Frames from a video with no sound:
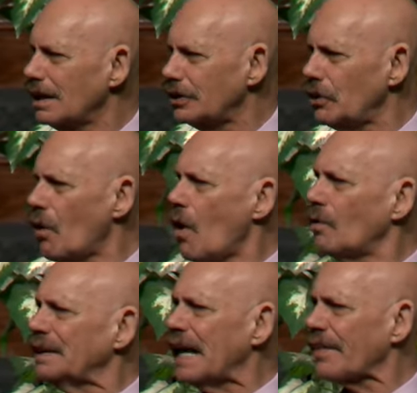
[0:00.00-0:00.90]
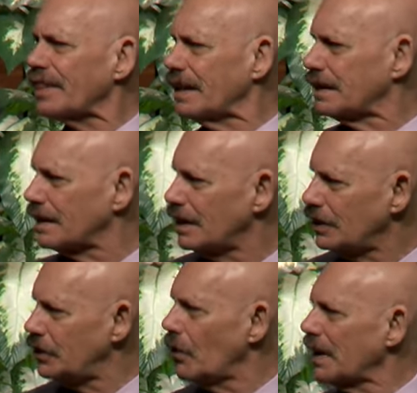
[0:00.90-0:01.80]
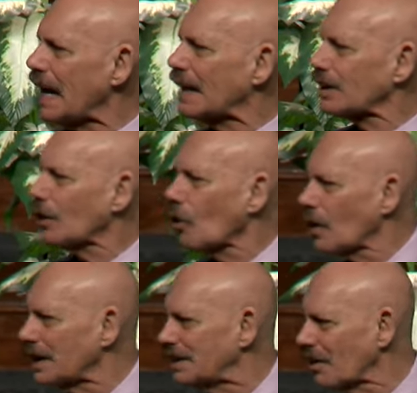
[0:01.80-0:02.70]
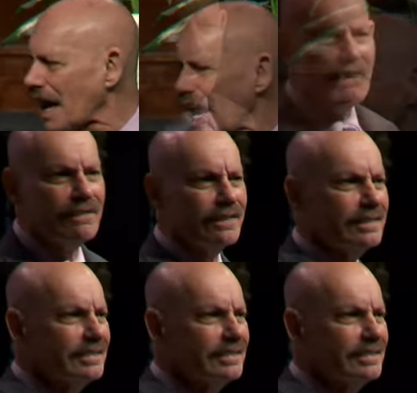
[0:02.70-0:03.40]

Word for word: You own nothing. You are not the Lord of your life.